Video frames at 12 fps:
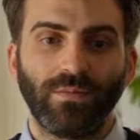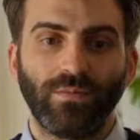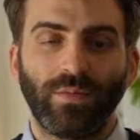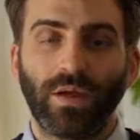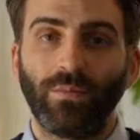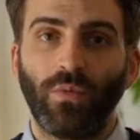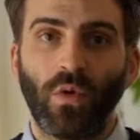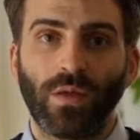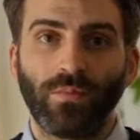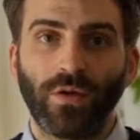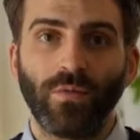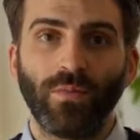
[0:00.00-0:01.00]

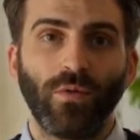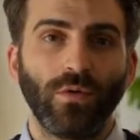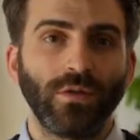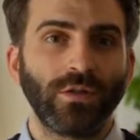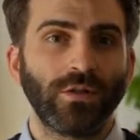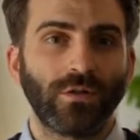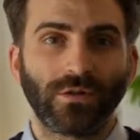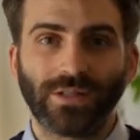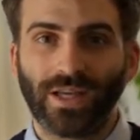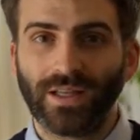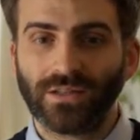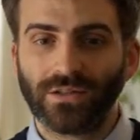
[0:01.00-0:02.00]
pinpoint pupils, their
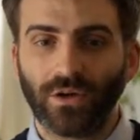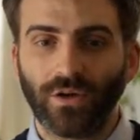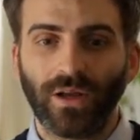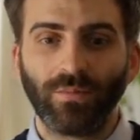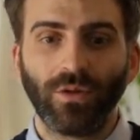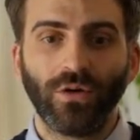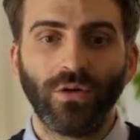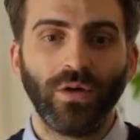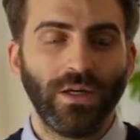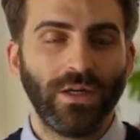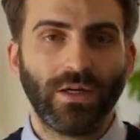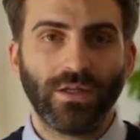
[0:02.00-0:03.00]
skin's turning blue,
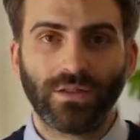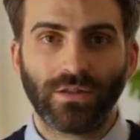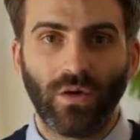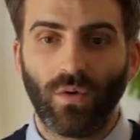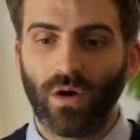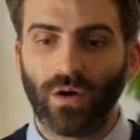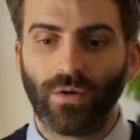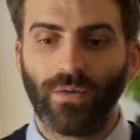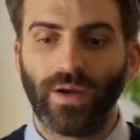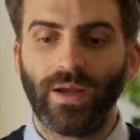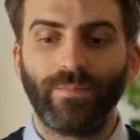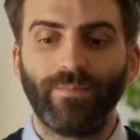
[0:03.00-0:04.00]
slow heart
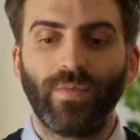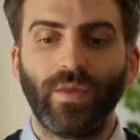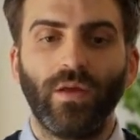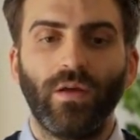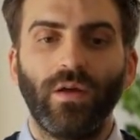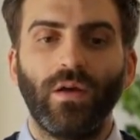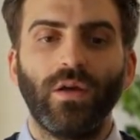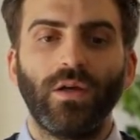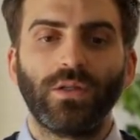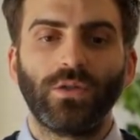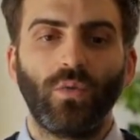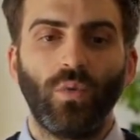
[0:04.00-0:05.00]
rate.
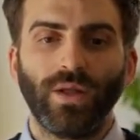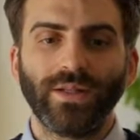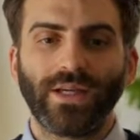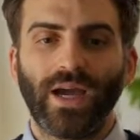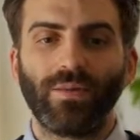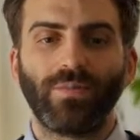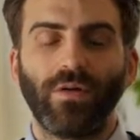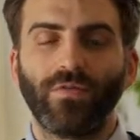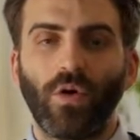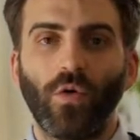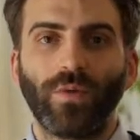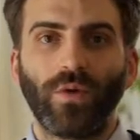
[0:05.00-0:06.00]
So what type of
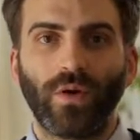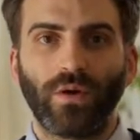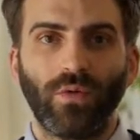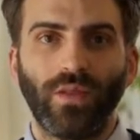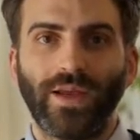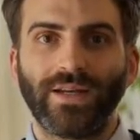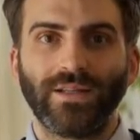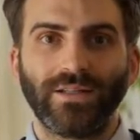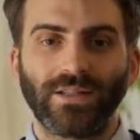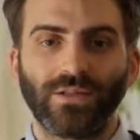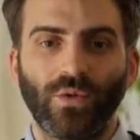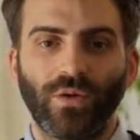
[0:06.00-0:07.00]
opioid-related
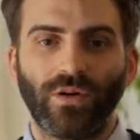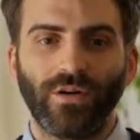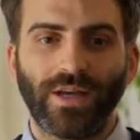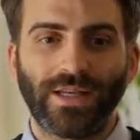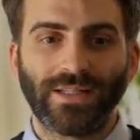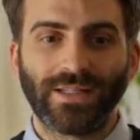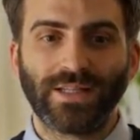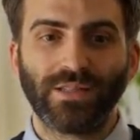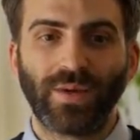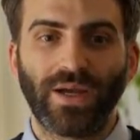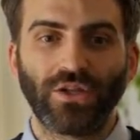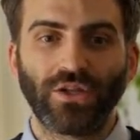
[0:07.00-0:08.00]
disorder is
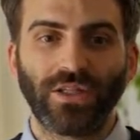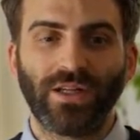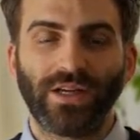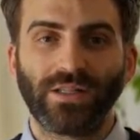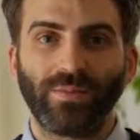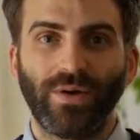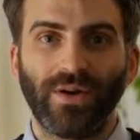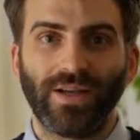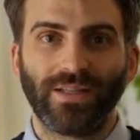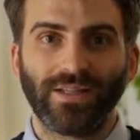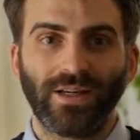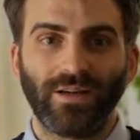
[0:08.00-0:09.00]
this patient
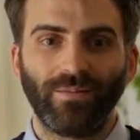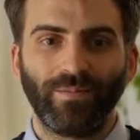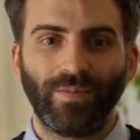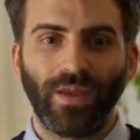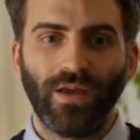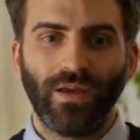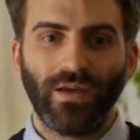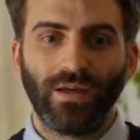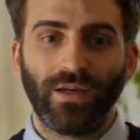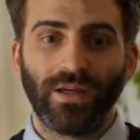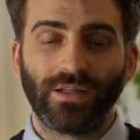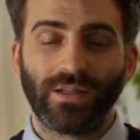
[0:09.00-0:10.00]
experiencing?
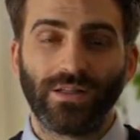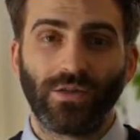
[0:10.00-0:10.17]
Is this